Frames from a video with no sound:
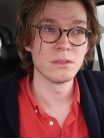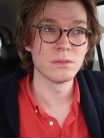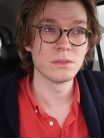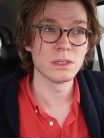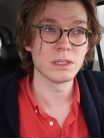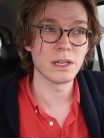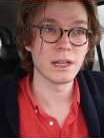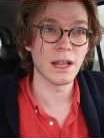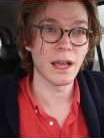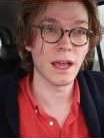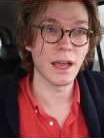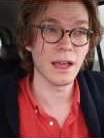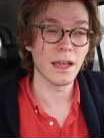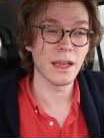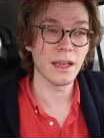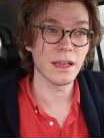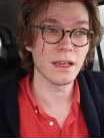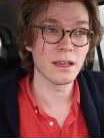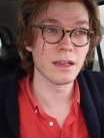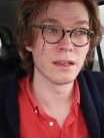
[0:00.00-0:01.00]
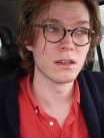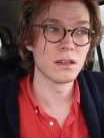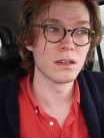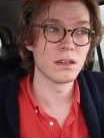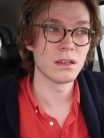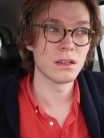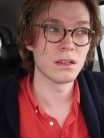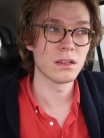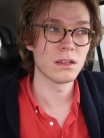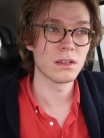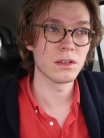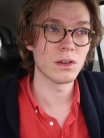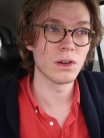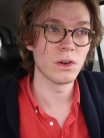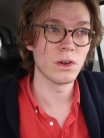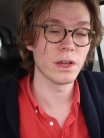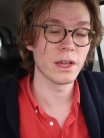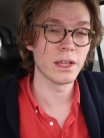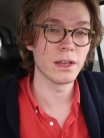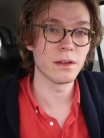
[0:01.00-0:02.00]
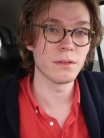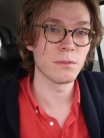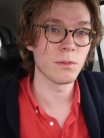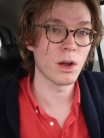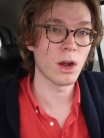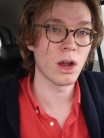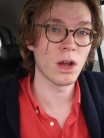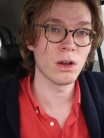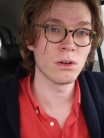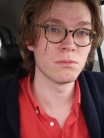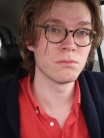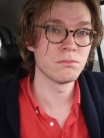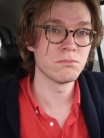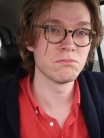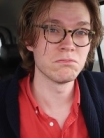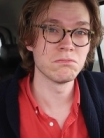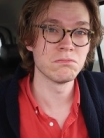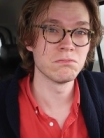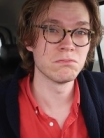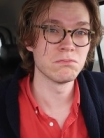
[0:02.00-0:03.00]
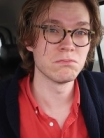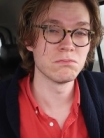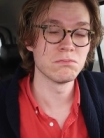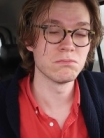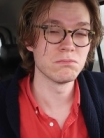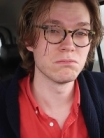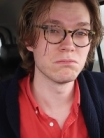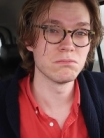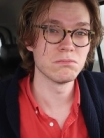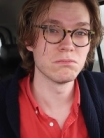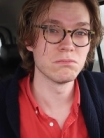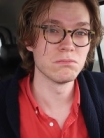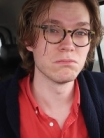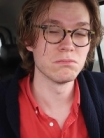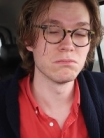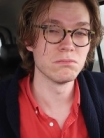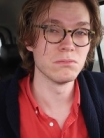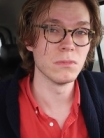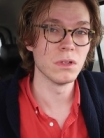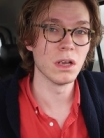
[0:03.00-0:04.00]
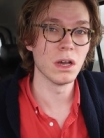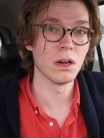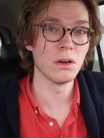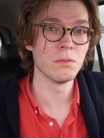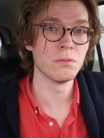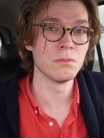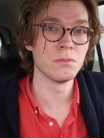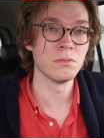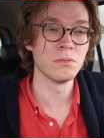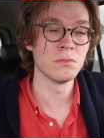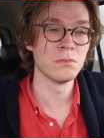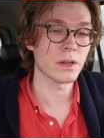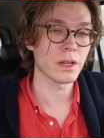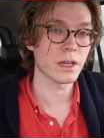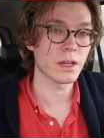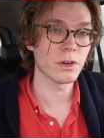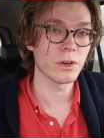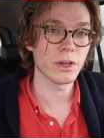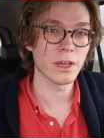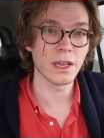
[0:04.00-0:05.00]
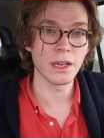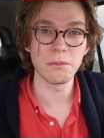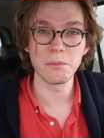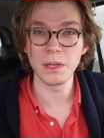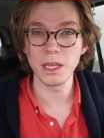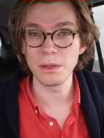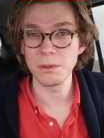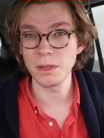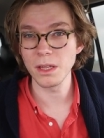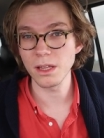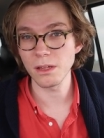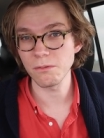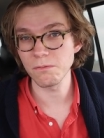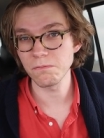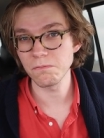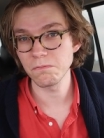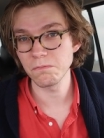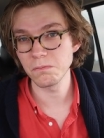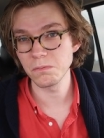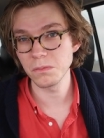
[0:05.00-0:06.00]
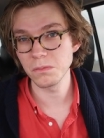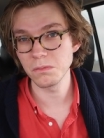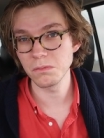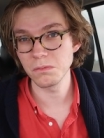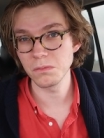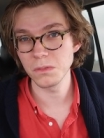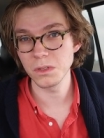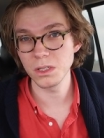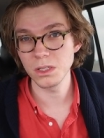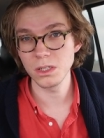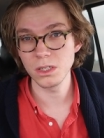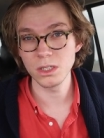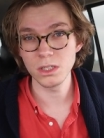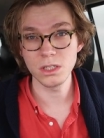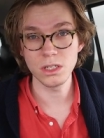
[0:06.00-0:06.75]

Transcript: Would I go again tomorrow? No. If I go again, maybe like a